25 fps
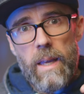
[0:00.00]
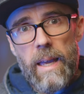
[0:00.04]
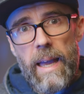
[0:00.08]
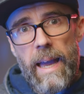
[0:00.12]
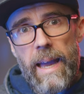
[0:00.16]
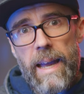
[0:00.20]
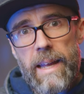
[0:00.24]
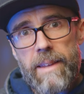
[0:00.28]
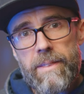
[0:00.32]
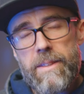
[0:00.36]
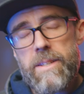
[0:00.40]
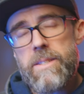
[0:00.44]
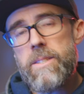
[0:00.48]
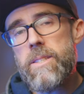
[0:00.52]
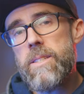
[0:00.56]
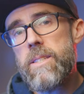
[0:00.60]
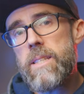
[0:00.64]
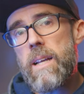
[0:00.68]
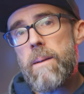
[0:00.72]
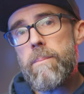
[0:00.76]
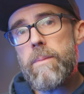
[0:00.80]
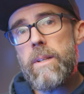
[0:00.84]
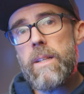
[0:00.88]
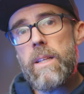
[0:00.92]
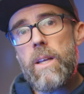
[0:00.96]
And this is
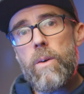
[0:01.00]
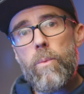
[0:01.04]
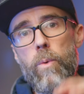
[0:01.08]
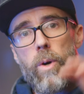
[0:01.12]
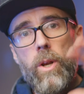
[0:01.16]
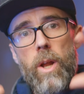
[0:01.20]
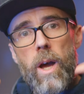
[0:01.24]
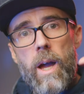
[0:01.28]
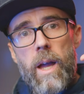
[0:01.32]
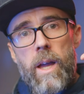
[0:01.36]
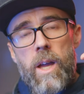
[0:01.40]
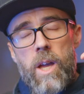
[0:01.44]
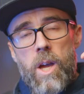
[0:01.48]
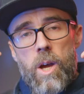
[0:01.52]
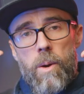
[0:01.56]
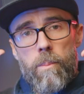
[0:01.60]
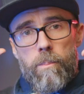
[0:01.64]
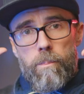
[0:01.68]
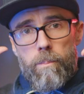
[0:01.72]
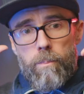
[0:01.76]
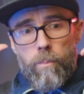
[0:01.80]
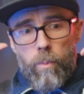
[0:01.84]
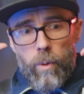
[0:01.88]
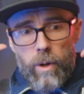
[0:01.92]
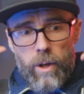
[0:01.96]
something that when
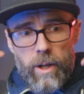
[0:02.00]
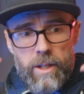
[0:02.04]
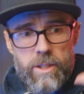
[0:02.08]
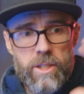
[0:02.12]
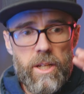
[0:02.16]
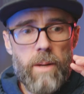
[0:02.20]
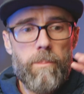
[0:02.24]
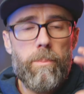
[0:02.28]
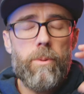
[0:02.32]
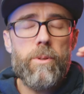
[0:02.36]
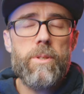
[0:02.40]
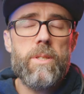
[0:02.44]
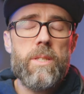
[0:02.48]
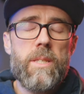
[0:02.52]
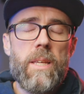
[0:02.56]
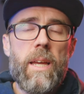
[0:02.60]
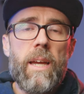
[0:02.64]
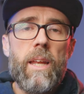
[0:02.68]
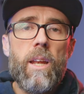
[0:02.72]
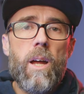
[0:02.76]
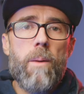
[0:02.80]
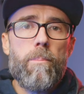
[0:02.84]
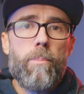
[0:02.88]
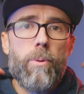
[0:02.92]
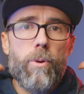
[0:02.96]
I jump on
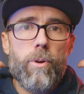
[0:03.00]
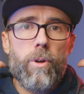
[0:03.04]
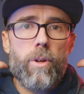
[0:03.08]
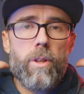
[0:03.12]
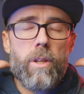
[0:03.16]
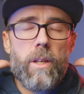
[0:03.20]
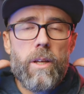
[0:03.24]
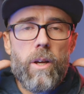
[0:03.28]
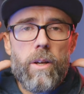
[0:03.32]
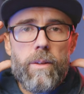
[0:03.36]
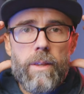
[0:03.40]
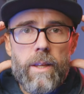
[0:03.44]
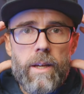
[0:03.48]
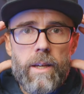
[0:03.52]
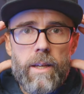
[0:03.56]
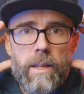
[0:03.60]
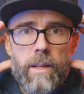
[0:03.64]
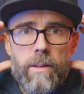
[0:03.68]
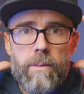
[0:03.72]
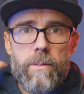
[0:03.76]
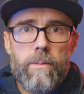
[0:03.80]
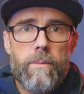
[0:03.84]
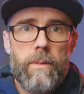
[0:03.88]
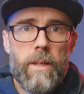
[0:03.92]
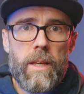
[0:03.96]
set, I put on
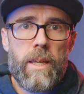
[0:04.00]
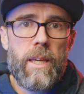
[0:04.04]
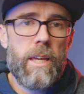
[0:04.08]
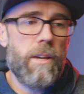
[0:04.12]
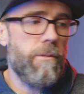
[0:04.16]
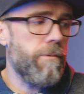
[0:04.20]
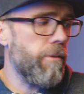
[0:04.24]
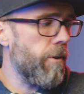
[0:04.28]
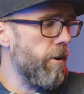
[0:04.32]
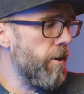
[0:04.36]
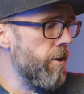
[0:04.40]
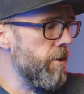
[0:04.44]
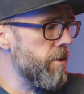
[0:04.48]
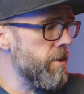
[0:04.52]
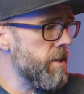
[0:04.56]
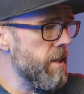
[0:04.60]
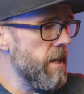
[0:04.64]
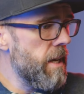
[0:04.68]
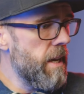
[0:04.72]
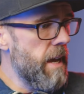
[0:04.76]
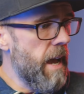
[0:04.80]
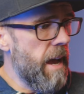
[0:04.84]
the earphones.